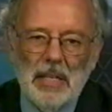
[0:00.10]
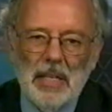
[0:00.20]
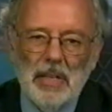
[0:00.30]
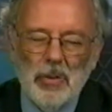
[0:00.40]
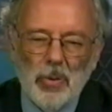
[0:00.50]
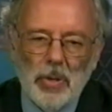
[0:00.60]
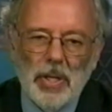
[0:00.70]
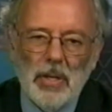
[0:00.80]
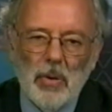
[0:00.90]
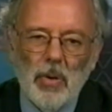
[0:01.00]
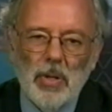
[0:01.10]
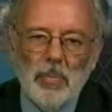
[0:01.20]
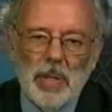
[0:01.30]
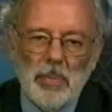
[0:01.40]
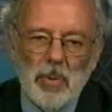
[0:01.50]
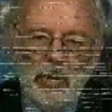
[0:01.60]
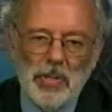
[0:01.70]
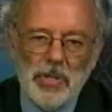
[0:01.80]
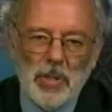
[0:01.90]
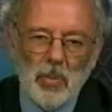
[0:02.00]
and ignoring all the big
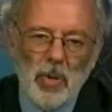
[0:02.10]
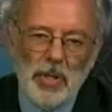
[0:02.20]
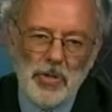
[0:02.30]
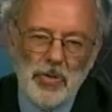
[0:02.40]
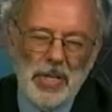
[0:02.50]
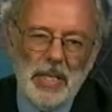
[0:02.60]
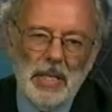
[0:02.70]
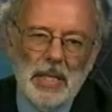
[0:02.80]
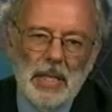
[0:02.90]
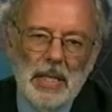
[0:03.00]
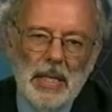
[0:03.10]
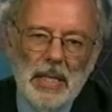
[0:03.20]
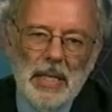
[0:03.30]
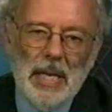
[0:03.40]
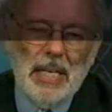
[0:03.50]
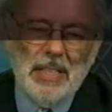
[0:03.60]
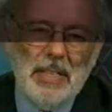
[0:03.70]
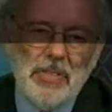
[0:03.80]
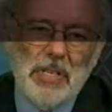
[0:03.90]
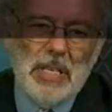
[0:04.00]
boys on Wall Street. And
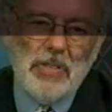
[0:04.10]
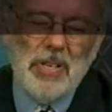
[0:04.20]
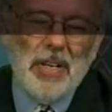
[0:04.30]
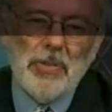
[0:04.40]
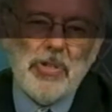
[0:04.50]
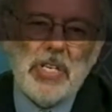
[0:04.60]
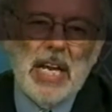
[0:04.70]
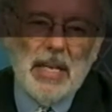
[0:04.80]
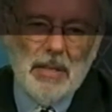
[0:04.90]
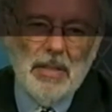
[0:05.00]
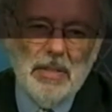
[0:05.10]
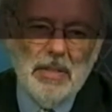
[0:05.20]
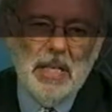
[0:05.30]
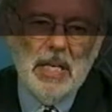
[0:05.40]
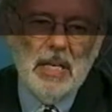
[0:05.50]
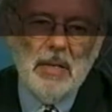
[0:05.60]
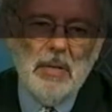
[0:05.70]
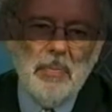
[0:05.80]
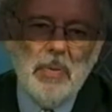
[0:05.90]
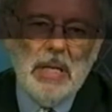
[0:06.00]
it's an utter scandal.
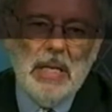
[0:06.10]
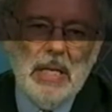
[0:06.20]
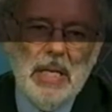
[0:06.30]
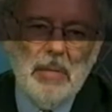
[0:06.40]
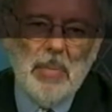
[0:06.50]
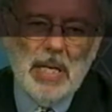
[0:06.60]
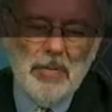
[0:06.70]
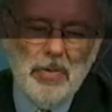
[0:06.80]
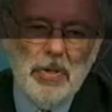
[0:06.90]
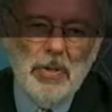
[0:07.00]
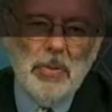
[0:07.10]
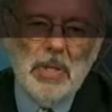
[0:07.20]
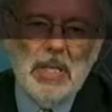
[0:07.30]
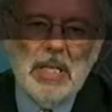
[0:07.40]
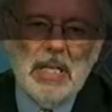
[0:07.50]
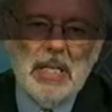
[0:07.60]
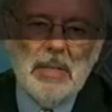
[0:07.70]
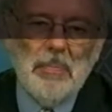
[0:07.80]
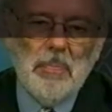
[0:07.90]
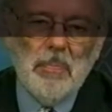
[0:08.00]
In my view,
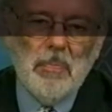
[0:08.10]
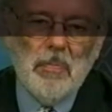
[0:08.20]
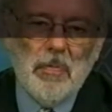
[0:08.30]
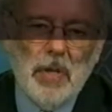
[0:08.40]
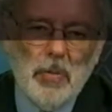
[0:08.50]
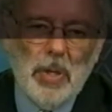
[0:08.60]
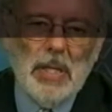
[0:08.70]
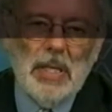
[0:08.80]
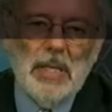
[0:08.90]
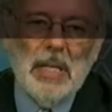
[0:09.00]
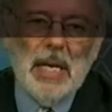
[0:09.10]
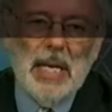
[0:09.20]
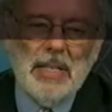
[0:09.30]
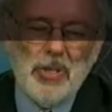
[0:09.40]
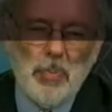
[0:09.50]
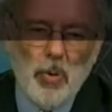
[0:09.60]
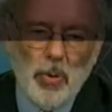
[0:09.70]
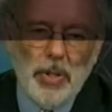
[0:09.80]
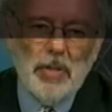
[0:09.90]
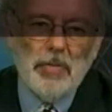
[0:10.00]
FINRA and its
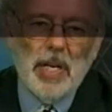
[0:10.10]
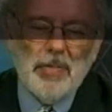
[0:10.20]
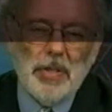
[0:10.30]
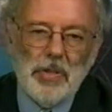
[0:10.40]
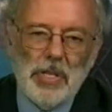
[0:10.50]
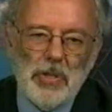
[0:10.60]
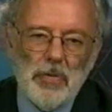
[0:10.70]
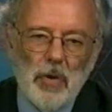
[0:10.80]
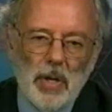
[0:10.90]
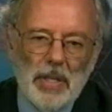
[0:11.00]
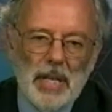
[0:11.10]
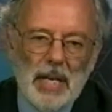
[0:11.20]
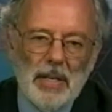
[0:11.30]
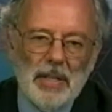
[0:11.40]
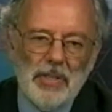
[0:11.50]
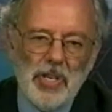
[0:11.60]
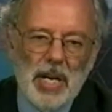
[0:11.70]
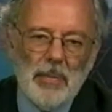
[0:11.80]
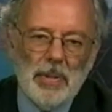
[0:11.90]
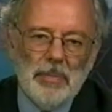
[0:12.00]
board of governors has fallen down on the job.